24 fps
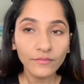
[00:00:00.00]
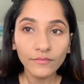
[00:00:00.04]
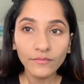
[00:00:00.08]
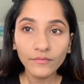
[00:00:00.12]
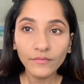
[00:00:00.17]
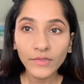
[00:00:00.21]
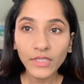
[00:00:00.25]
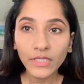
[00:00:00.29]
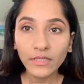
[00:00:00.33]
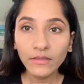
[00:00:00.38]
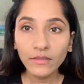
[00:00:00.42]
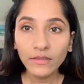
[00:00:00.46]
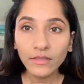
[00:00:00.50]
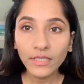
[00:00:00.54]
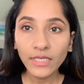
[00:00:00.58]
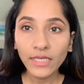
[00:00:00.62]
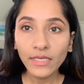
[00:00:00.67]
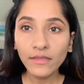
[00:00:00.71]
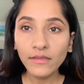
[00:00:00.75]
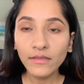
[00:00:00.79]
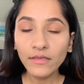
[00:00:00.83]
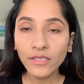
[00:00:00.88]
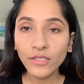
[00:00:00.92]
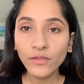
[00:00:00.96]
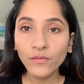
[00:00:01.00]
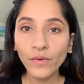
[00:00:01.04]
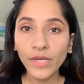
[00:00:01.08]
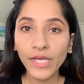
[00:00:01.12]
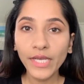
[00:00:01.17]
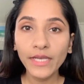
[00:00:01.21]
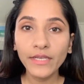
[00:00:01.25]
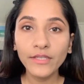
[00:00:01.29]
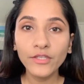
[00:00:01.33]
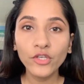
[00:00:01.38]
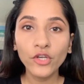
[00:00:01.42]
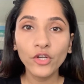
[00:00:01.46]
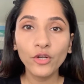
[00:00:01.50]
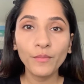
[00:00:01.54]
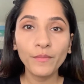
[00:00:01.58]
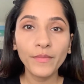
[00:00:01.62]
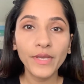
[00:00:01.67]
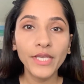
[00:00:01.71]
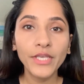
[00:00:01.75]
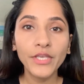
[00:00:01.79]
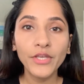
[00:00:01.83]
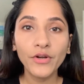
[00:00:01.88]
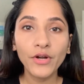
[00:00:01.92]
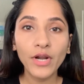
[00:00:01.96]
See, this way it's gonna make
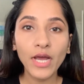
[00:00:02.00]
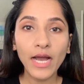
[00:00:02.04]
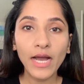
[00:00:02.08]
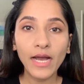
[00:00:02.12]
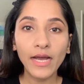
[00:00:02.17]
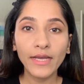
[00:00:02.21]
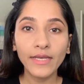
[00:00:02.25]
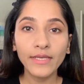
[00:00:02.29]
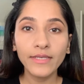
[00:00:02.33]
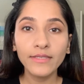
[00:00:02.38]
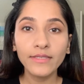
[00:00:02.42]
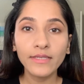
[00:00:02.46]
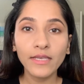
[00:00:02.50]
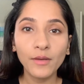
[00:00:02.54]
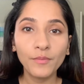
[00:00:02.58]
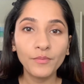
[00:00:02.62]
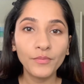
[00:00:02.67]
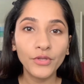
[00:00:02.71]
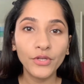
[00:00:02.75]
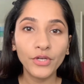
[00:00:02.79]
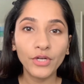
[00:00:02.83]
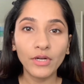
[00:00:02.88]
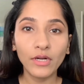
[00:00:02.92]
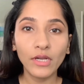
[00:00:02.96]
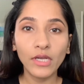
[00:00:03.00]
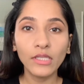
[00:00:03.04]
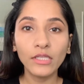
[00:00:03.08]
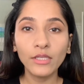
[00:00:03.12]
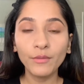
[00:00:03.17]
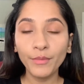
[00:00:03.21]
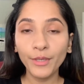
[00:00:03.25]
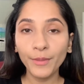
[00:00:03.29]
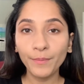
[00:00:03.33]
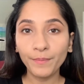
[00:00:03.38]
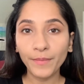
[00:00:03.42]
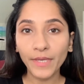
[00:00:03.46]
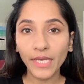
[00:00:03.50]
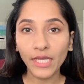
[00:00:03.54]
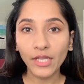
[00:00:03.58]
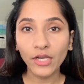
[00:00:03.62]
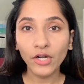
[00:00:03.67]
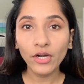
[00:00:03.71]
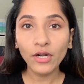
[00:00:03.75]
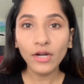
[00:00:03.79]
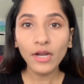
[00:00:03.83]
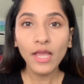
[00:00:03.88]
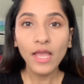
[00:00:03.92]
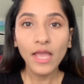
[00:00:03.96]
your eyes appear a little bit bigger,
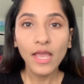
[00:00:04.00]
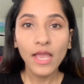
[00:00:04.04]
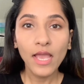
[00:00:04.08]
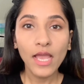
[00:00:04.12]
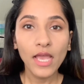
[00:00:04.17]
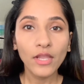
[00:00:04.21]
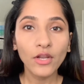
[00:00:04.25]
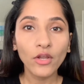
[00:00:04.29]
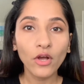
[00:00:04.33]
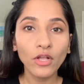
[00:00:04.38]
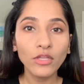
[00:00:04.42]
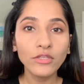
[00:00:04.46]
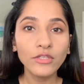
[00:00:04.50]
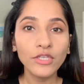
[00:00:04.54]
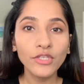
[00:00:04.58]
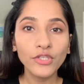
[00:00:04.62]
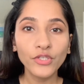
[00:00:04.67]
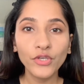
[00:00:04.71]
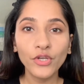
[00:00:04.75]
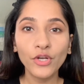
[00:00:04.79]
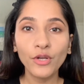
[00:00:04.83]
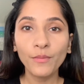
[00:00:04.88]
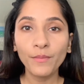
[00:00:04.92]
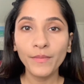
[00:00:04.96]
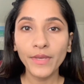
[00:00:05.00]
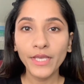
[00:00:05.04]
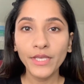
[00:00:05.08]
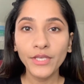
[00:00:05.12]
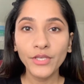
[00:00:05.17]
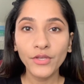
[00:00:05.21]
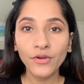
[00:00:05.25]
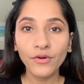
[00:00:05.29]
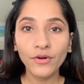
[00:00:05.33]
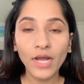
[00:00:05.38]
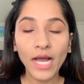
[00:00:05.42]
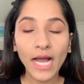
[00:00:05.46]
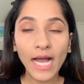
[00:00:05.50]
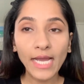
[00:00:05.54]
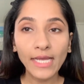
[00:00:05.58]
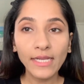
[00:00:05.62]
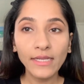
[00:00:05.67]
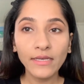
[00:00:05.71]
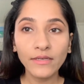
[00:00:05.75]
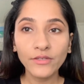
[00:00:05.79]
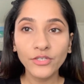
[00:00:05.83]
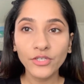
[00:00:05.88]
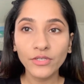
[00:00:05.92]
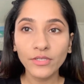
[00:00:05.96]
and also it's gonna make your
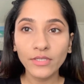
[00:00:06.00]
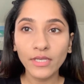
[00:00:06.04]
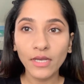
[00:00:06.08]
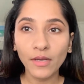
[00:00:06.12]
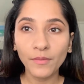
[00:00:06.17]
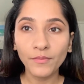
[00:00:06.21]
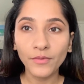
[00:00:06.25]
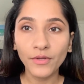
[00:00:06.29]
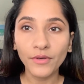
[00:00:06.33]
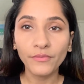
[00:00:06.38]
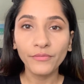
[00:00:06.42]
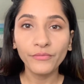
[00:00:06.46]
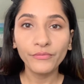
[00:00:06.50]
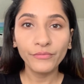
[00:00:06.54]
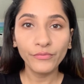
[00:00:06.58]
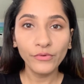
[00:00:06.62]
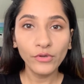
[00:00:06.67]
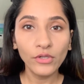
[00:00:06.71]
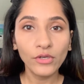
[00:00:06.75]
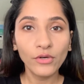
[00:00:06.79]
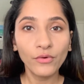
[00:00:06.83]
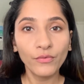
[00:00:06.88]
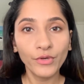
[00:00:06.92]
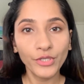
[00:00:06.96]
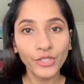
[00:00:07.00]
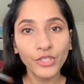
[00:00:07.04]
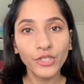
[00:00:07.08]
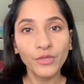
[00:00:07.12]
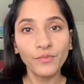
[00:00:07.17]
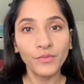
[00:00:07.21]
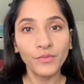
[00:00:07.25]
eyelashes appear fuller once you put the